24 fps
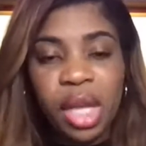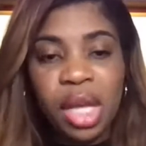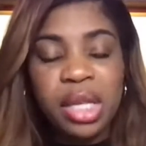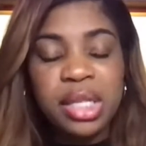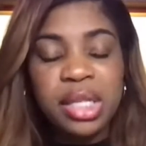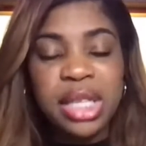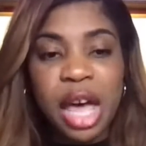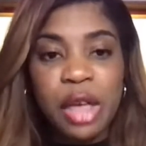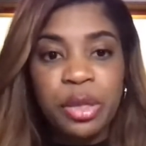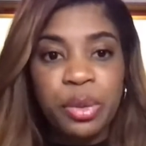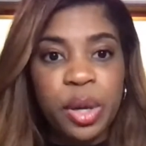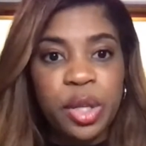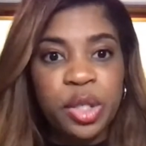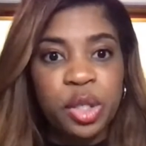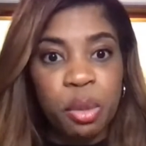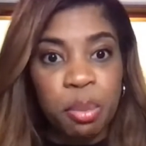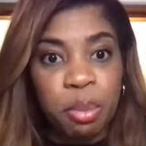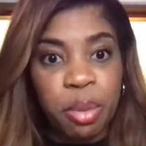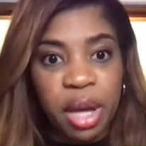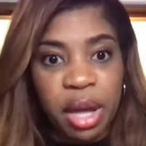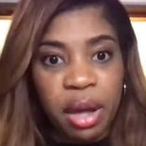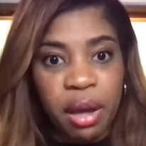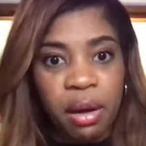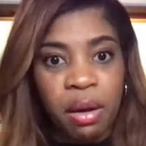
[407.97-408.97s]
Southwestern
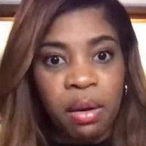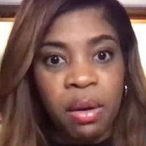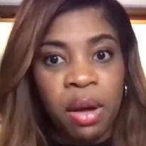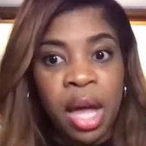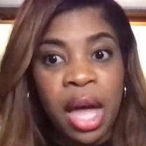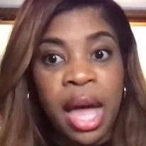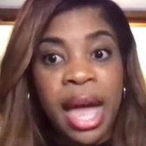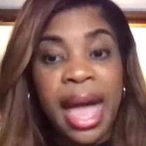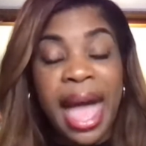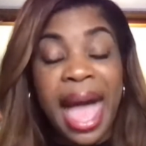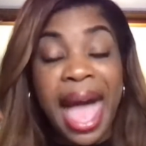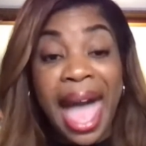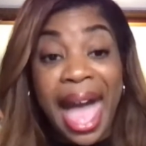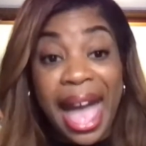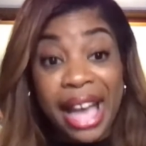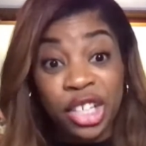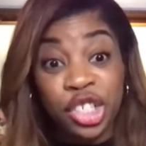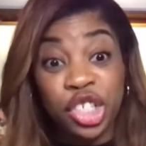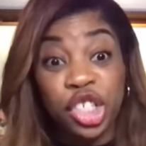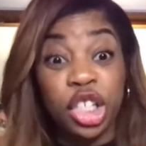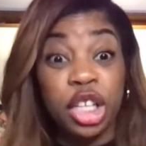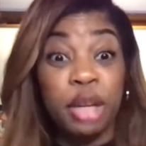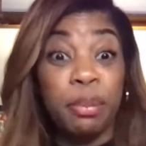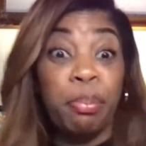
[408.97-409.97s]
Bell,
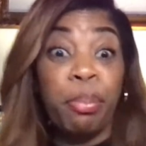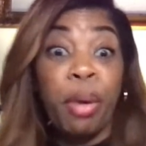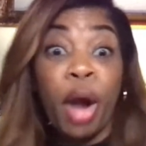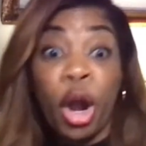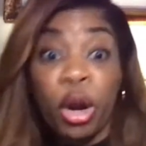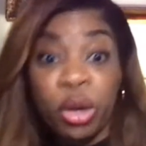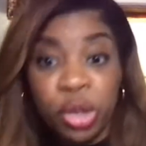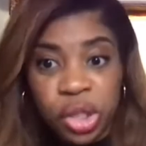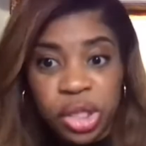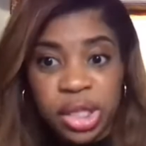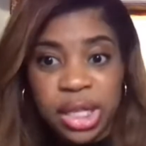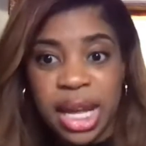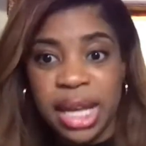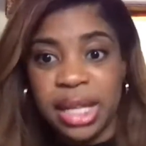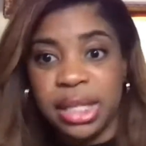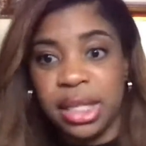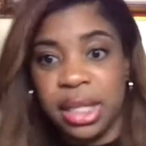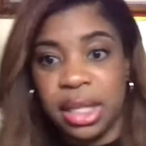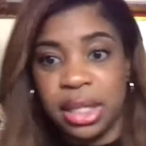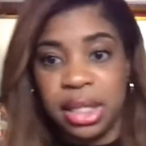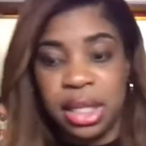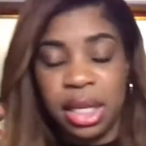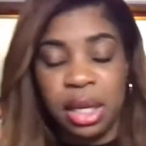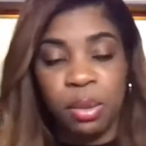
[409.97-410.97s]
actually purchased
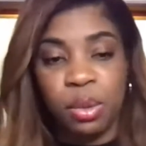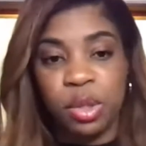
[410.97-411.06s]
AT&T,